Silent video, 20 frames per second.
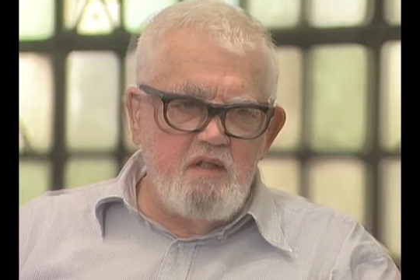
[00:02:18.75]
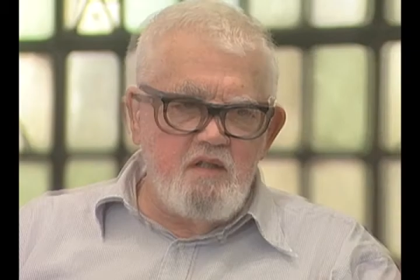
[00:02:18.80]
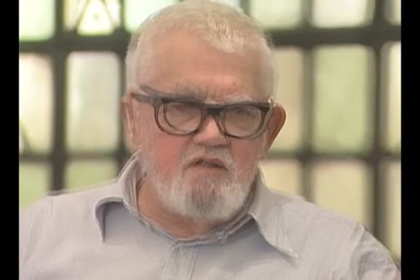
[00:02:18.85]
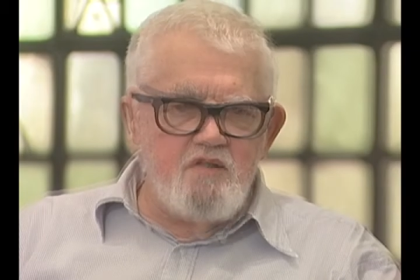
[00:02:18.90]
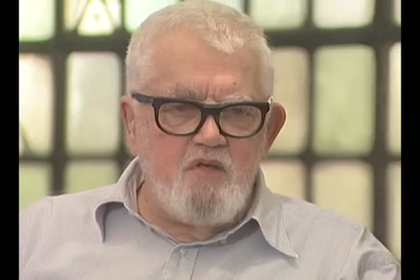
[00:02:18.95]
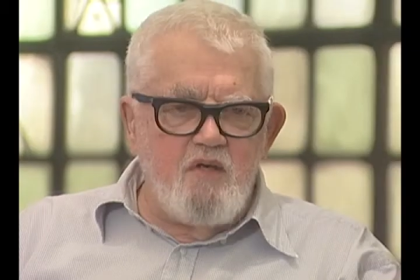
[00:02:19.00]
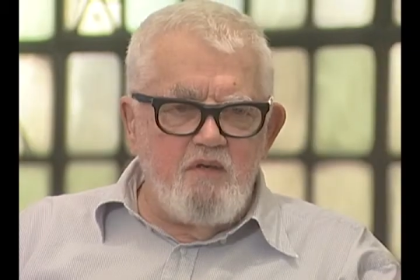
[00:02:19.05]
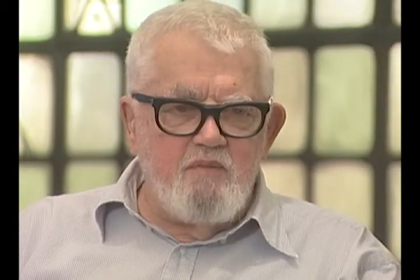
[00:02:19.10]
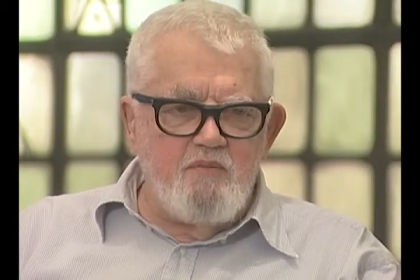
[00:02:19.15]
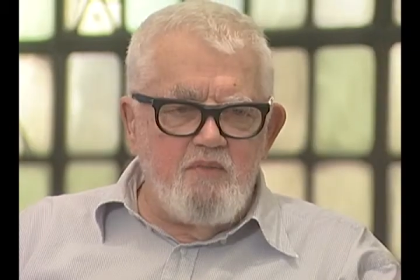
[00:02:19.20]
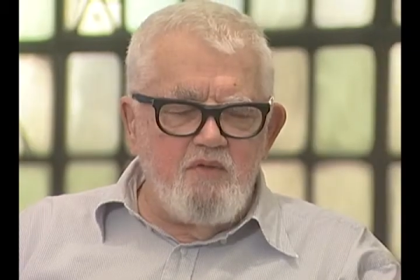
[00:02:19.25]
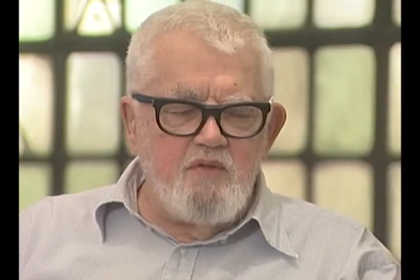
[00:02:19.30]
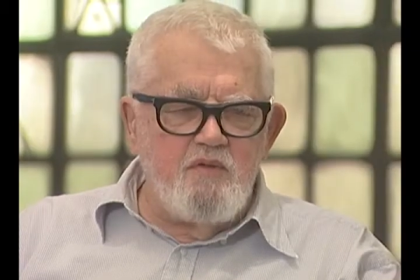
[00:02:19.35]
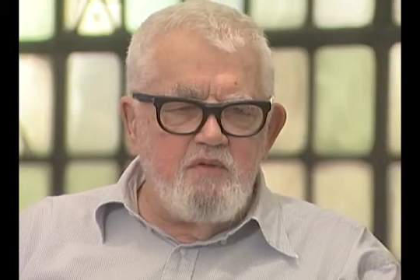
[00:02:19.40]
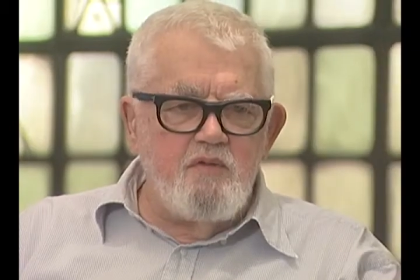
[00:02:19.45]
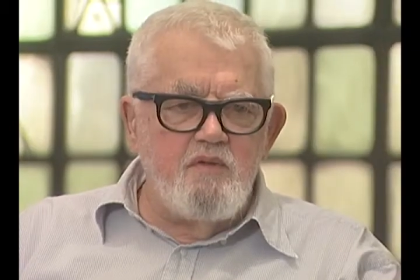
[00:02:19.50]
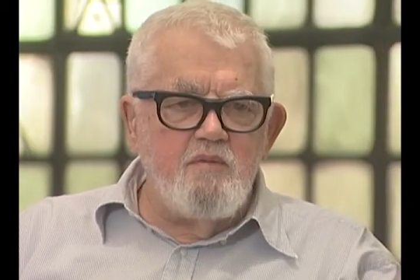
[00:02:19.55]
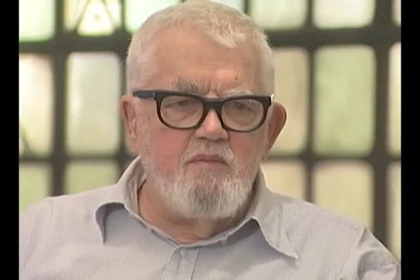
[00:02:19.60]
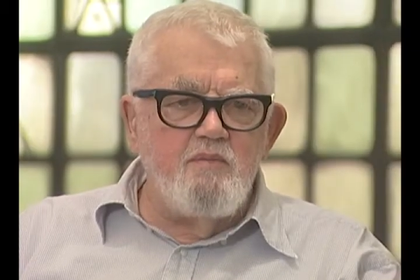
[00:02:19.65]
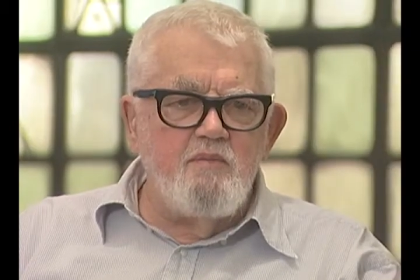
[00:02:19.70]
at
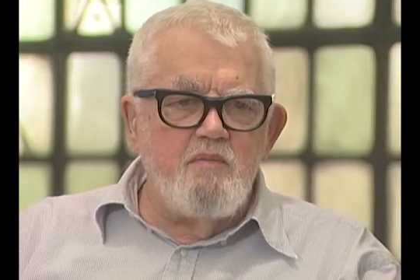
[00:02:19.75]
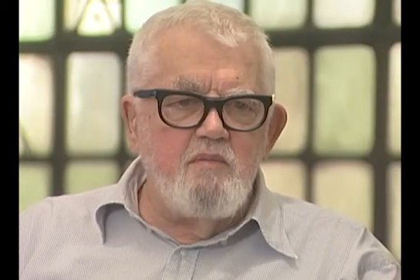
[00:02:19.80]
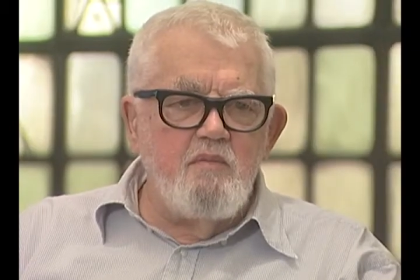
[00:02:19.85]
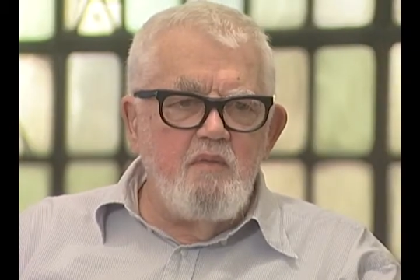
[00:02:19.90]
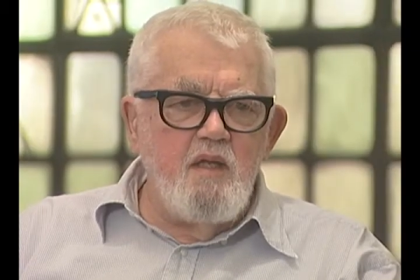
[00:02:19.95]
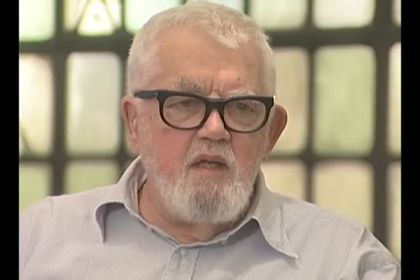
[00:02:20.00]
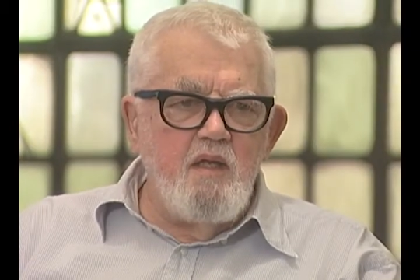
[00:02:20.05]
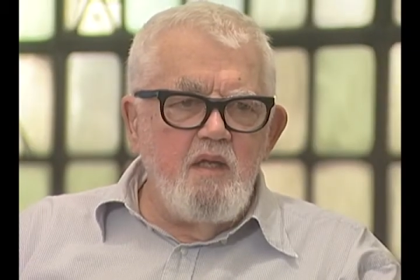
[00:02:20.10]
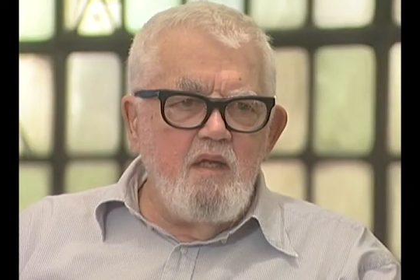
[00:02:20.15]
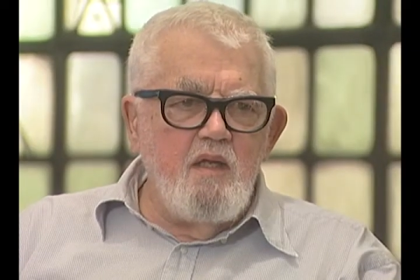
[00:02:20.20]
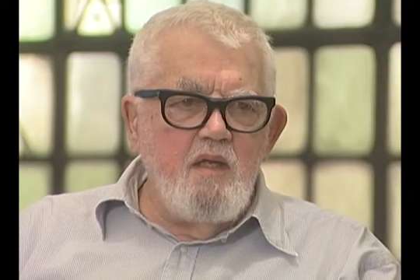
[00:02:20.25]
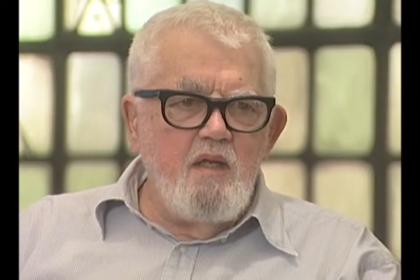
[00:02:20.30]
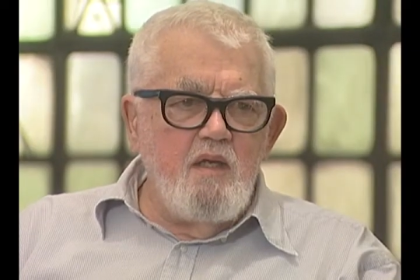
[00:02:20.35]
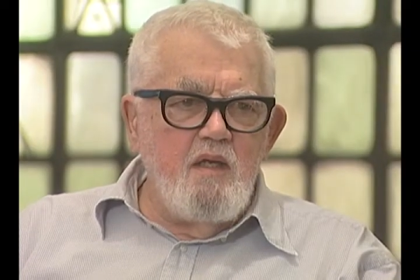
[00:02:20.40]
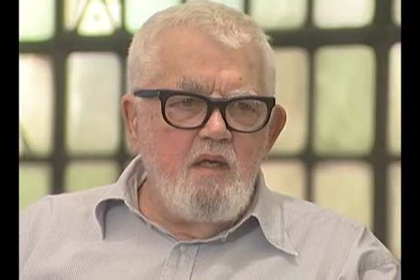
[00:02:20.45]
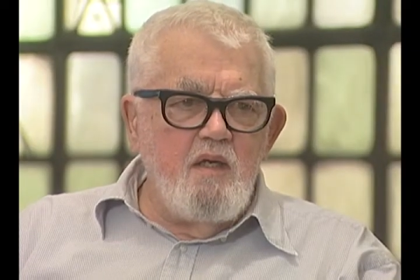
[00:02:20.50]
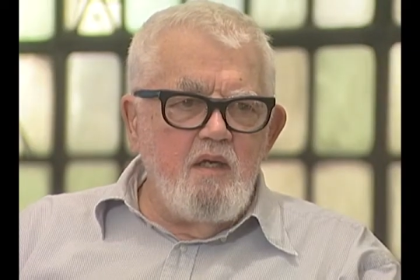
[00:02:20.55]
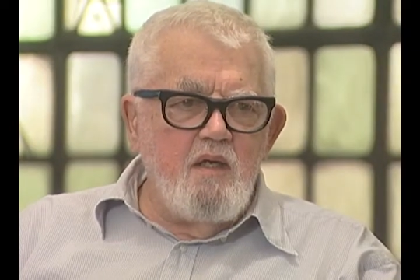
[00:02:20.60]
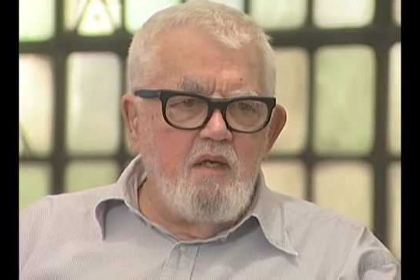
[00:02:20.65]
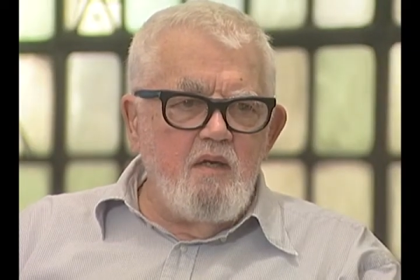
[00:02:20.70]
Dartmouth
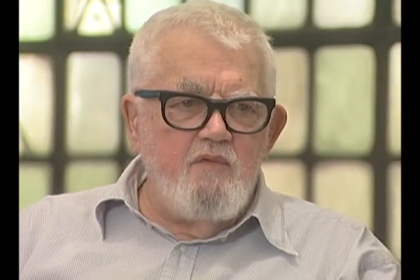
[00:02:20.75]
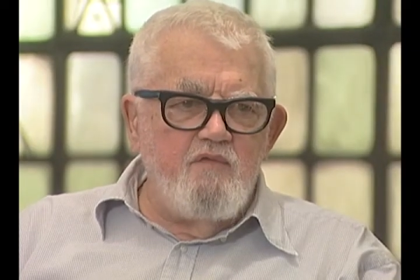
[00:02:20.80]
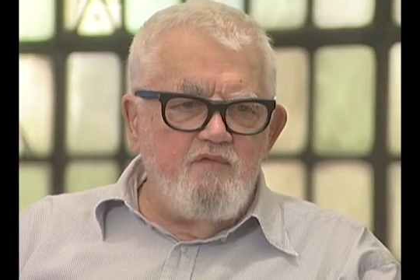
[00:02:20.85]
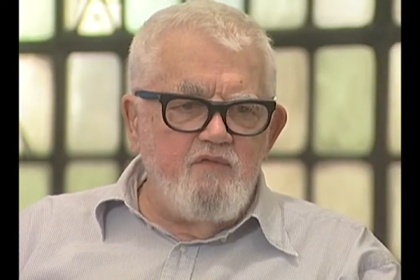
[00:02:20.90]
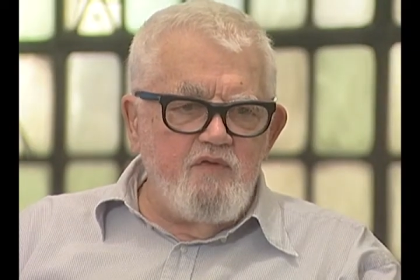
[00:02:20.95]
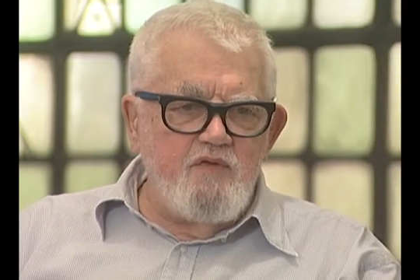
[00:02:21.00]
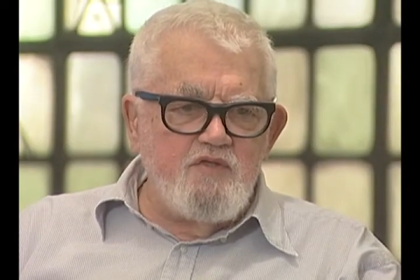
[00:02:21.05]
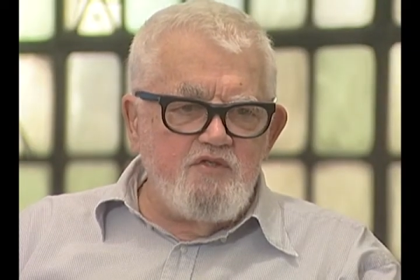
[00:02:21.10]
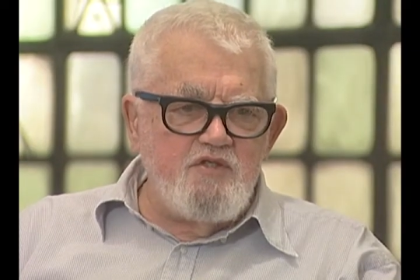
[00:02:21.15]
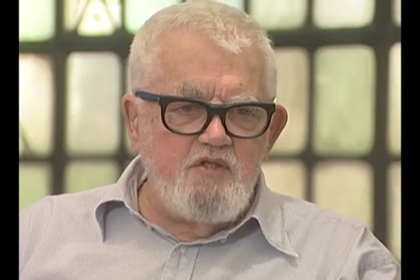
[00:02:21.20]
uh, for the